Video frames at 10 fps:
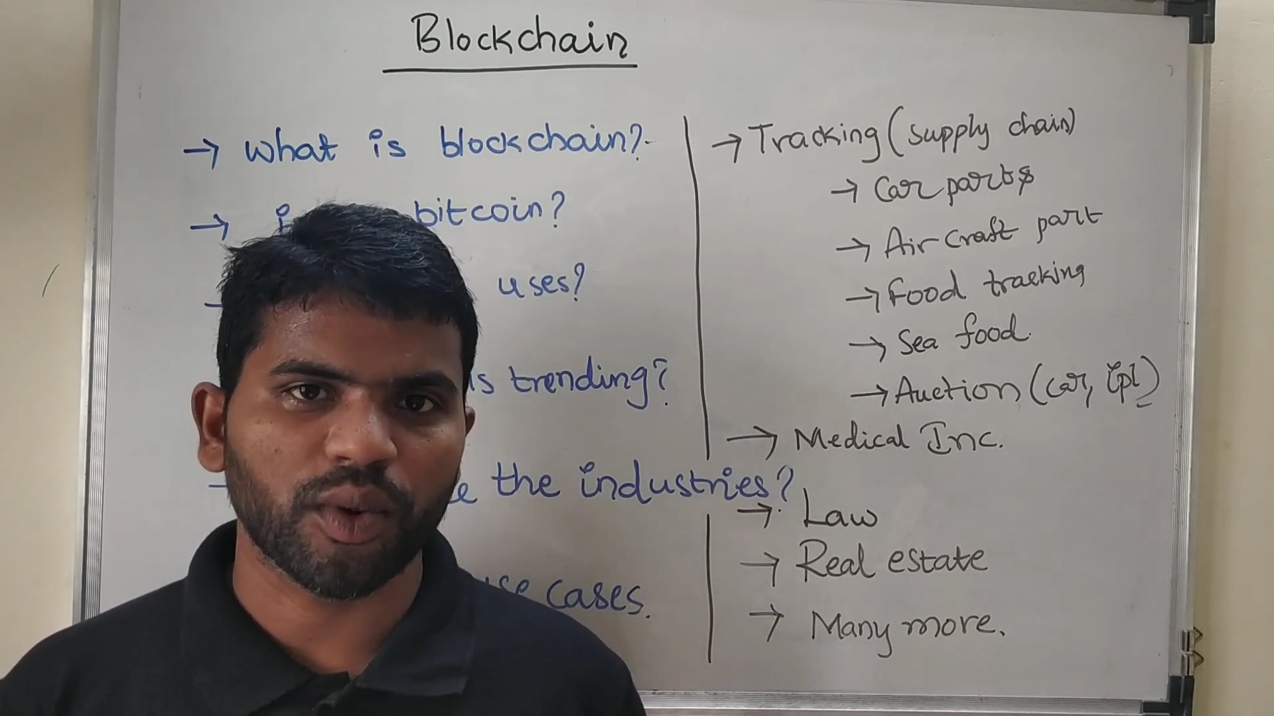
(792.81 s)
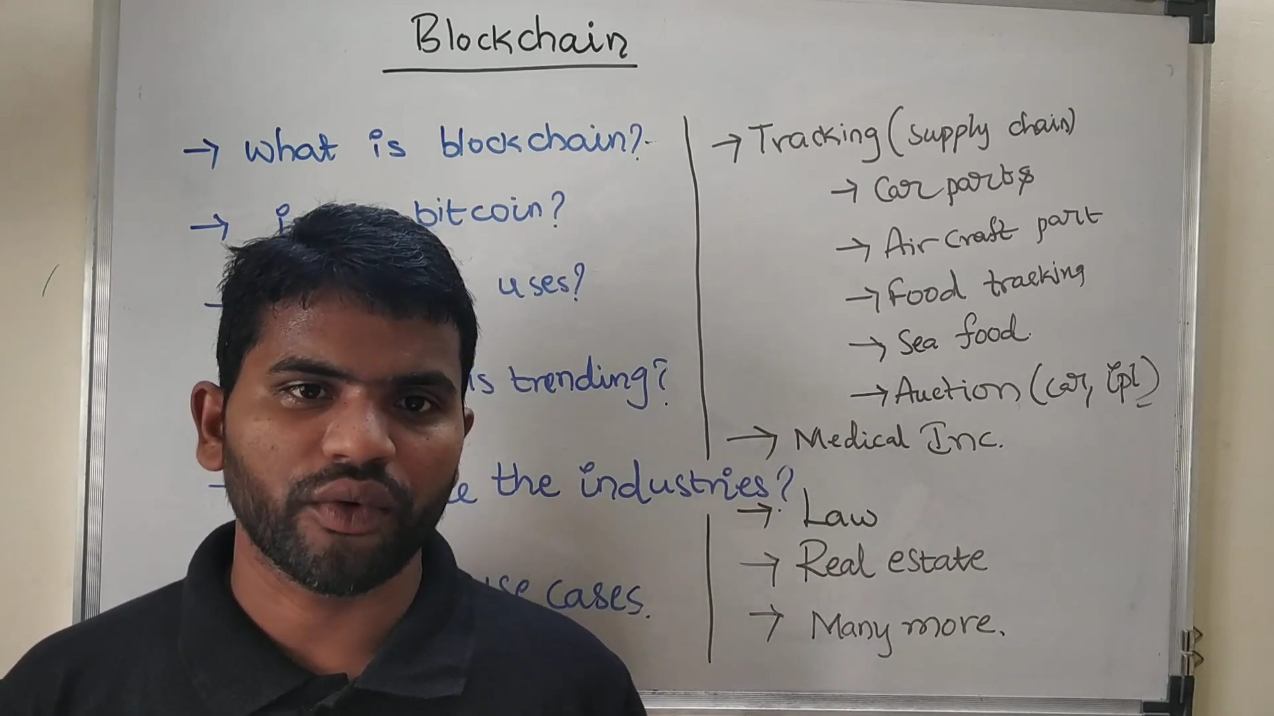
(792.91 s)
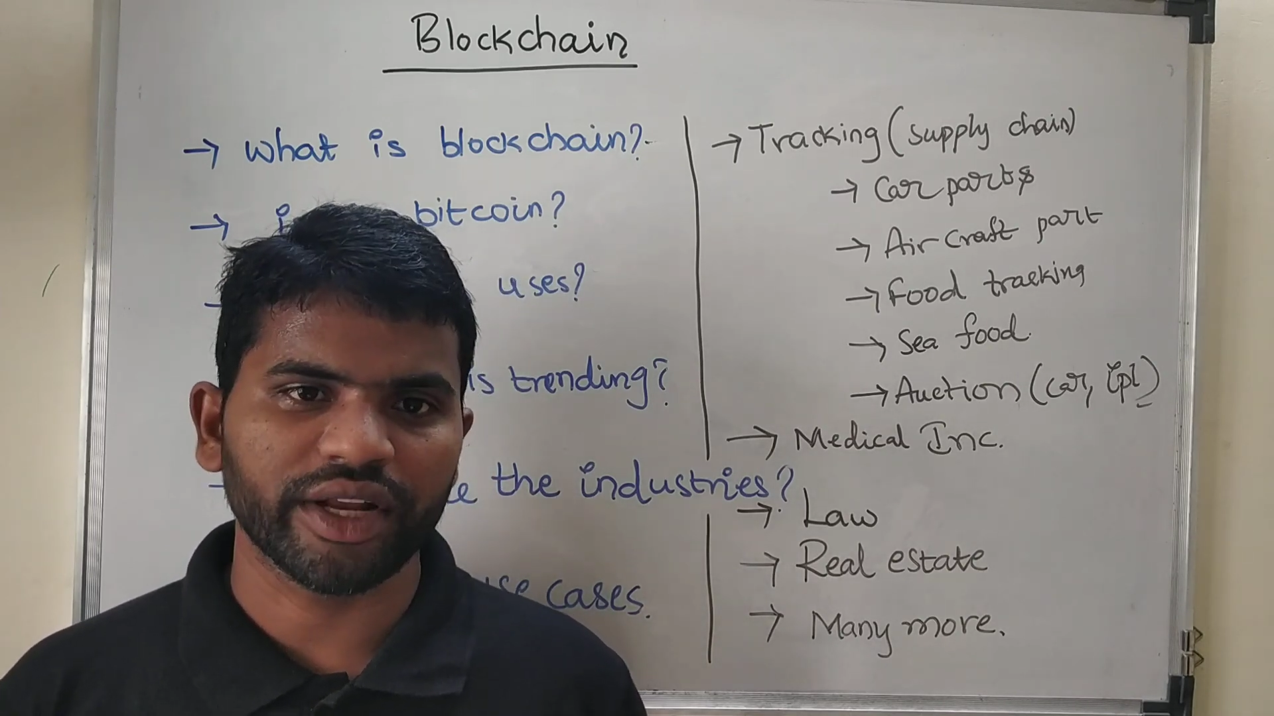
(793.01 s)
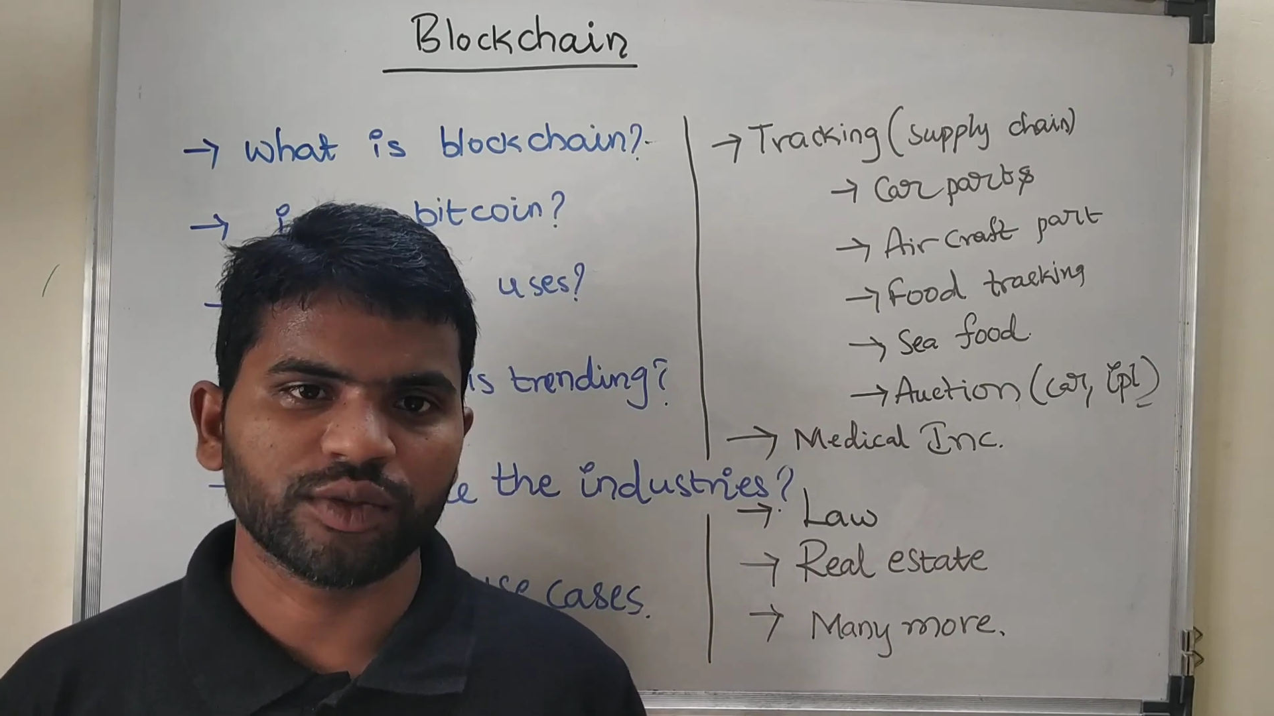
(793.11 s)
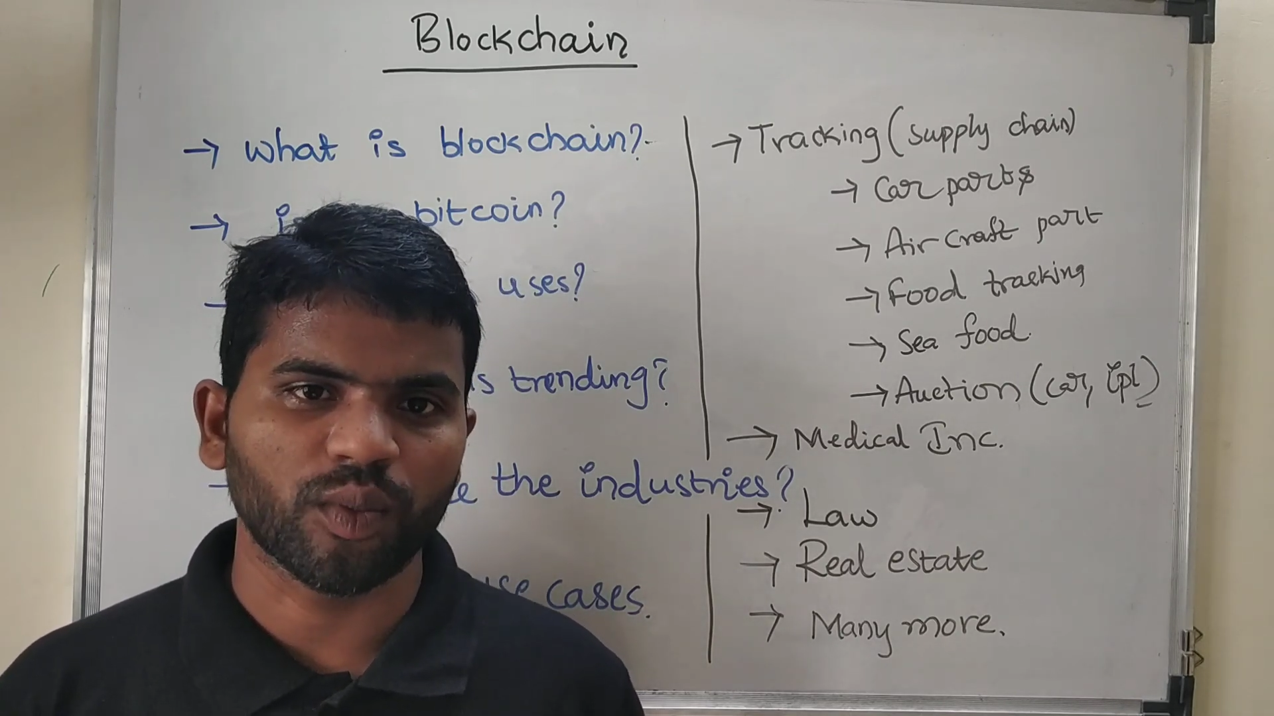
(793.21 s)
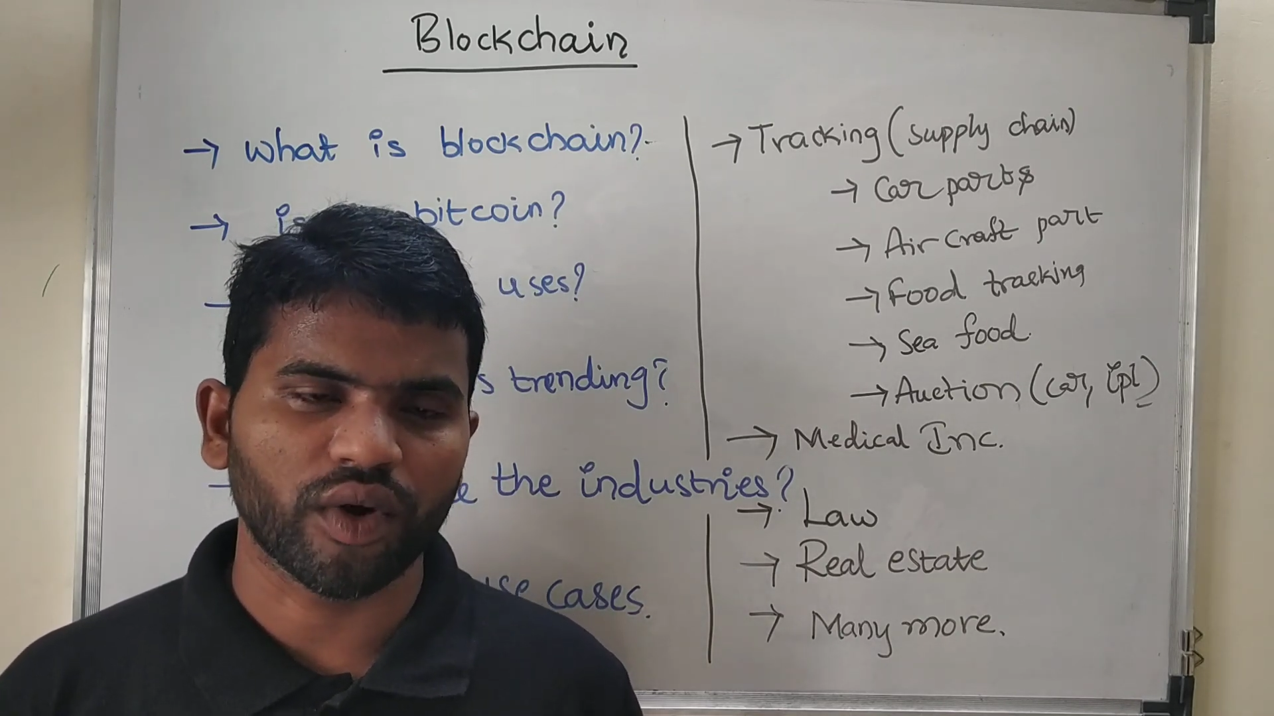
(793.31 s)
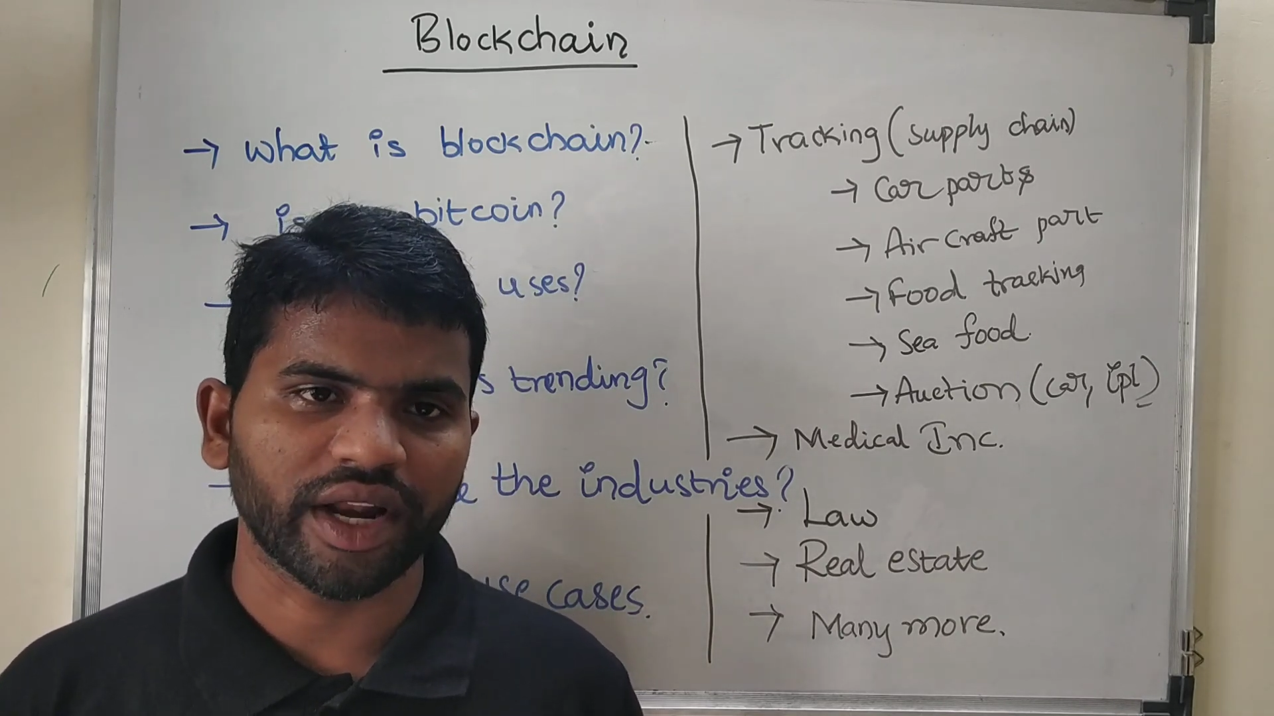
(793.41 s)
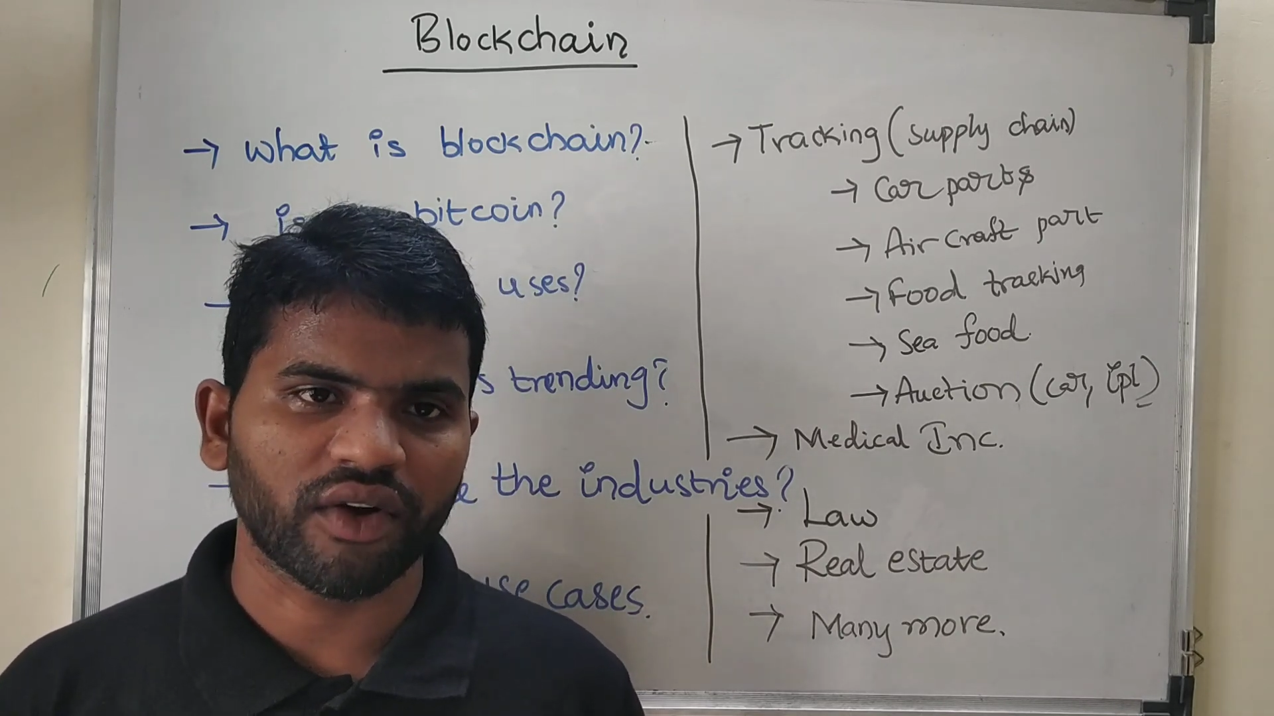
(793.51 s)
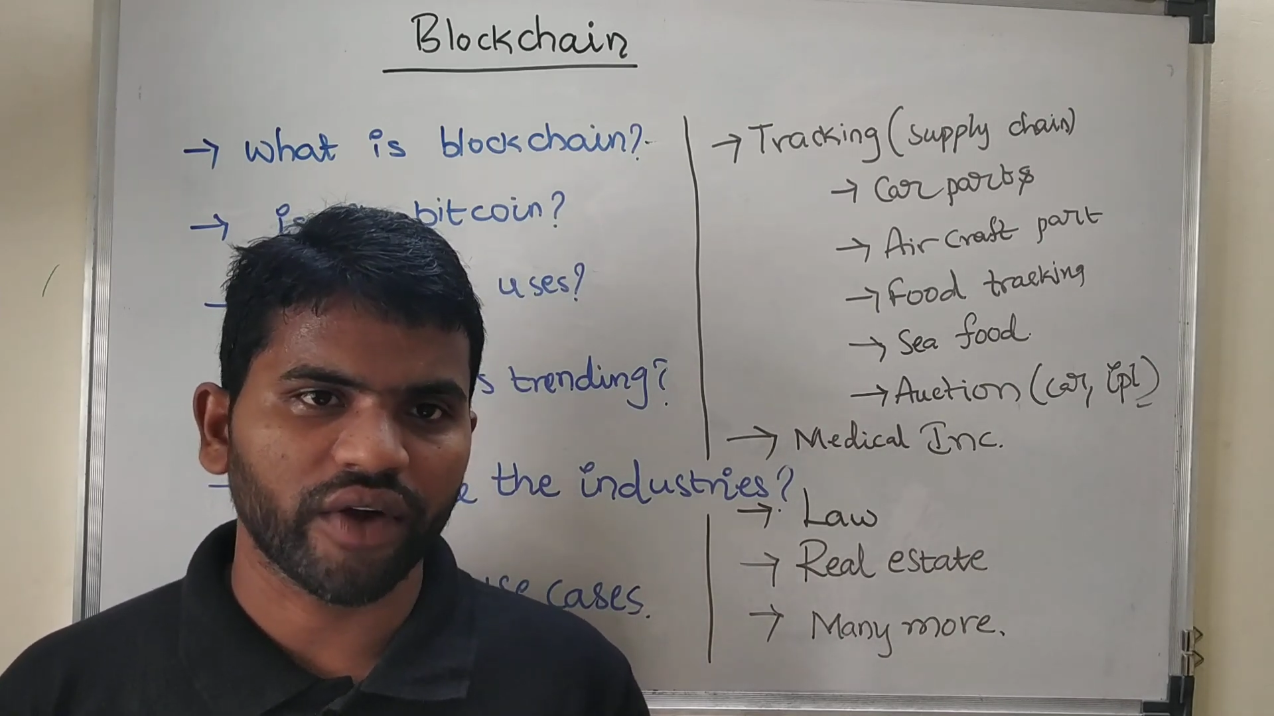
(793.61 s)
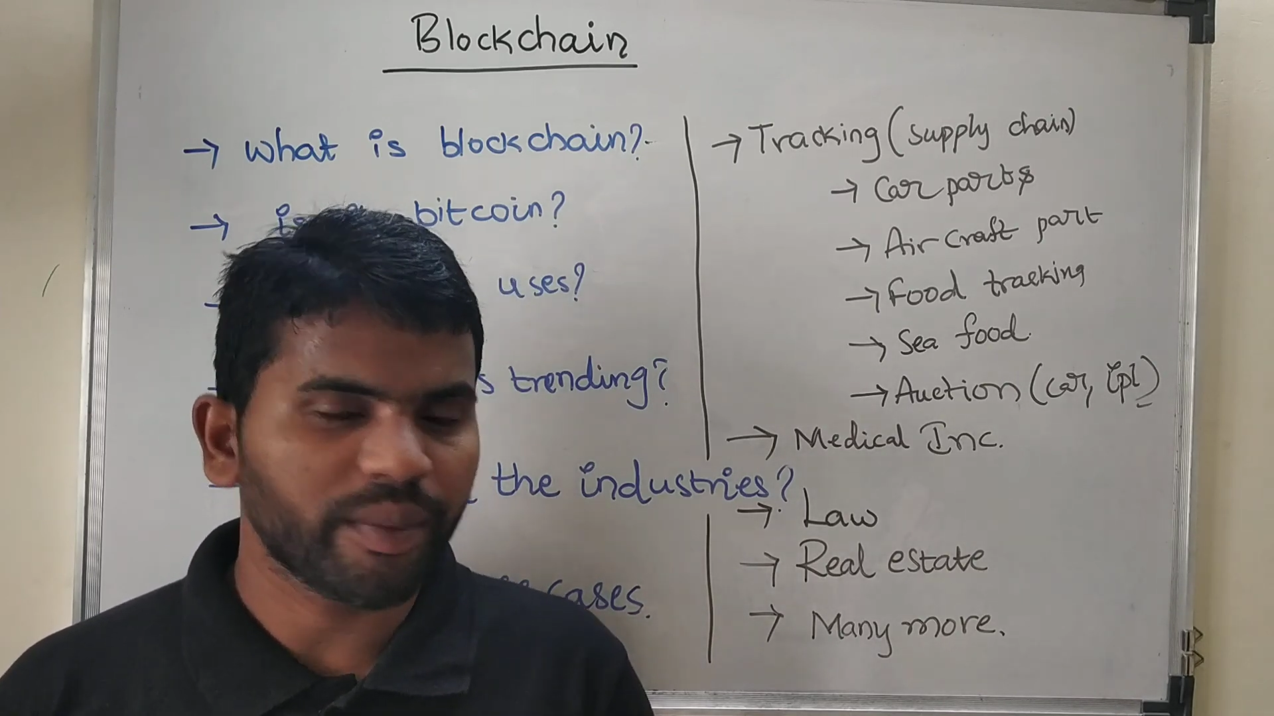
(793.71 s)
power is more
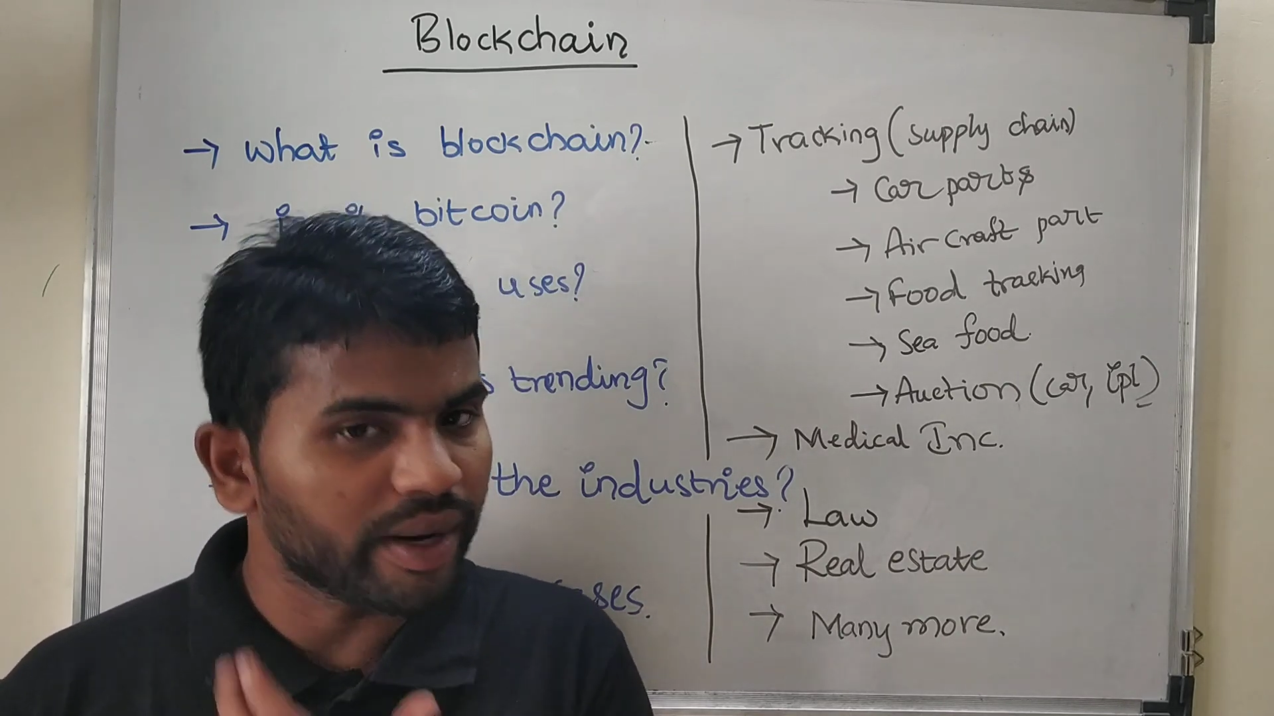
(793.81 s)
required.